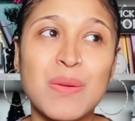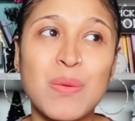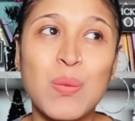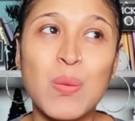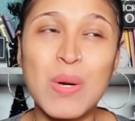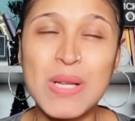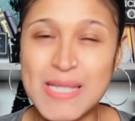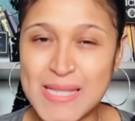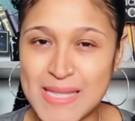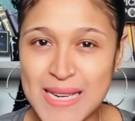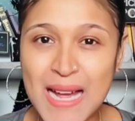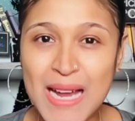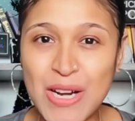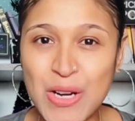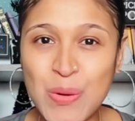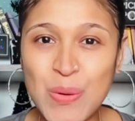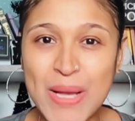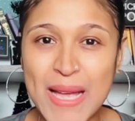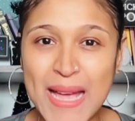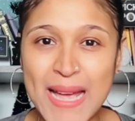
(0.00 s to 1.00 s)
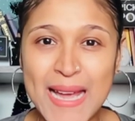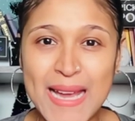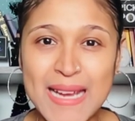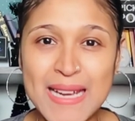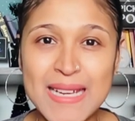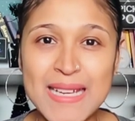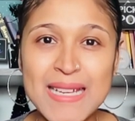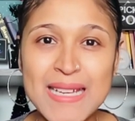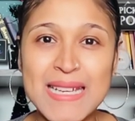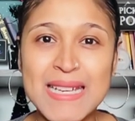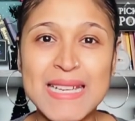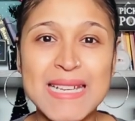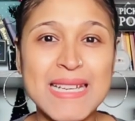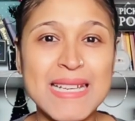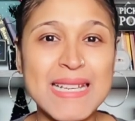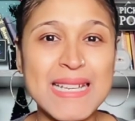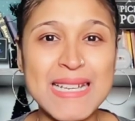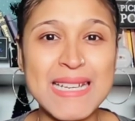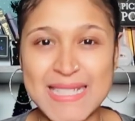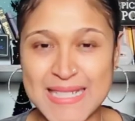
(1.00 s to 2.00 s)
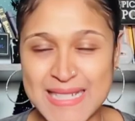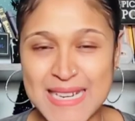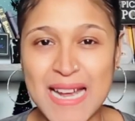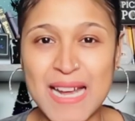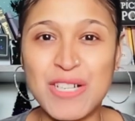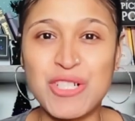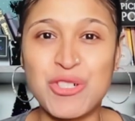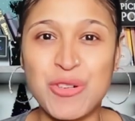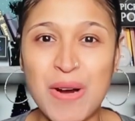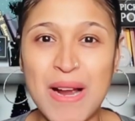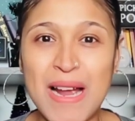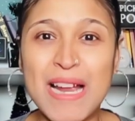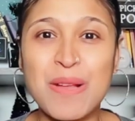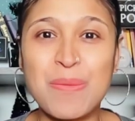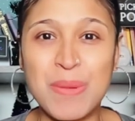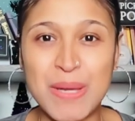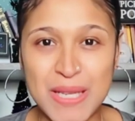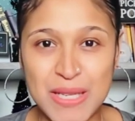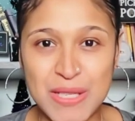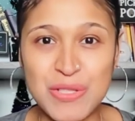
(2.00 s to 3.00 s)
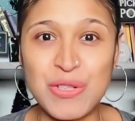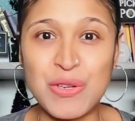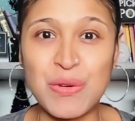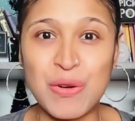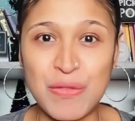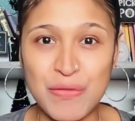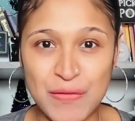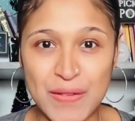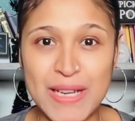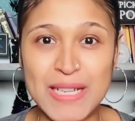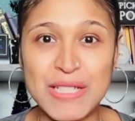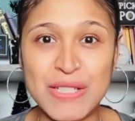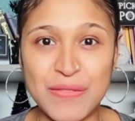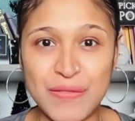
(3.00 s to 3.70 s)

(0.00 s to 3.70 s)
What's not okay is not trying because you're afraid to